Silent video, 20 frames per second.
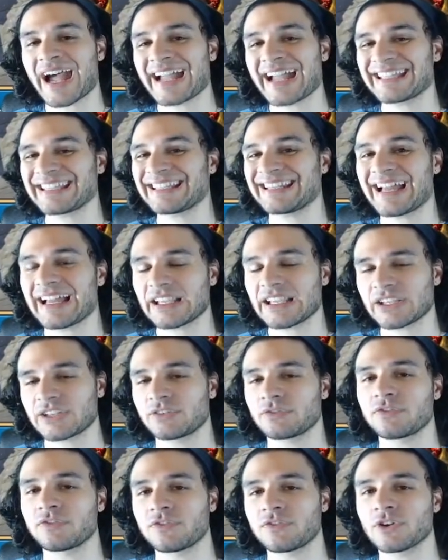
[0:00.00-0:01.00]
I cannot
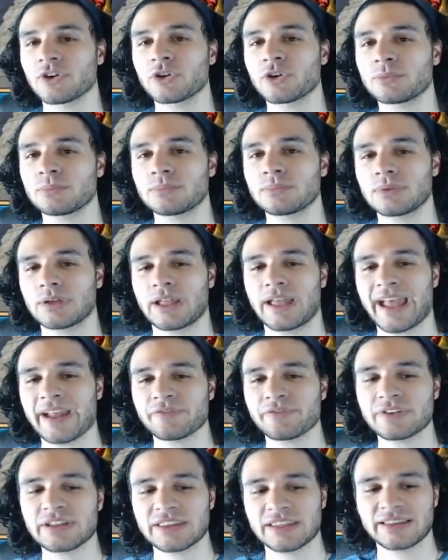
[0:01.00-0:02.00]
confirm
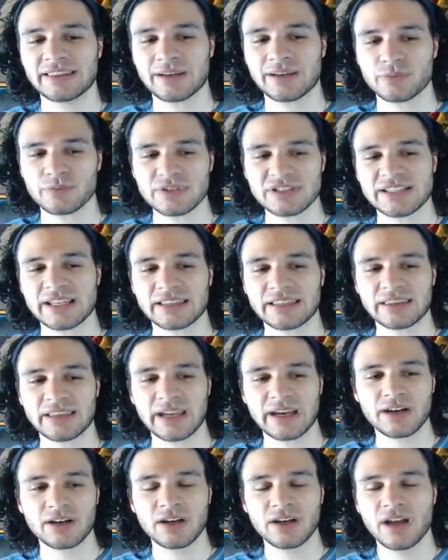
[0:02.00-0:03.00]
everything that was said
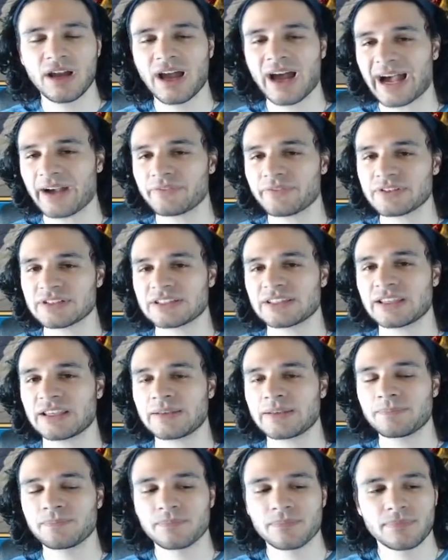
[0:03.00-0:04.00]
there.
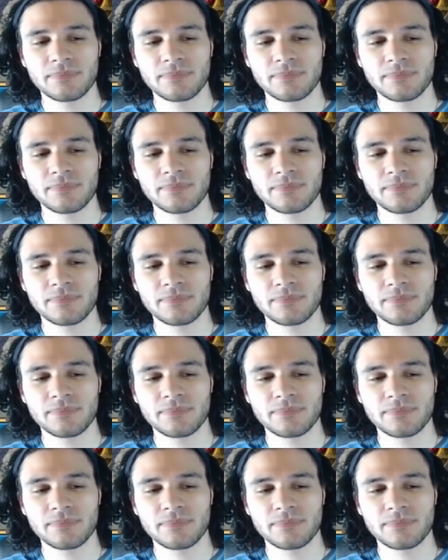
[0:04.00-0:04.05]
Obviously,